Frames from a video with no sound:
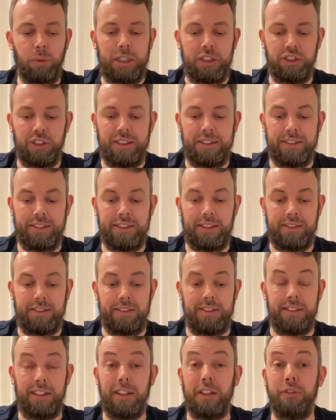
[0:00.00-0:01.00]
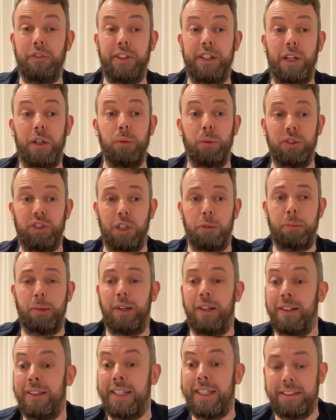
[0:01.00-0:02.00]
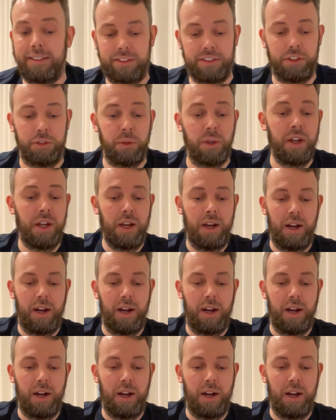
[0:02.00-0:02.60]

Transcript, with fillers: which I discussed in another video, which I'll put a link to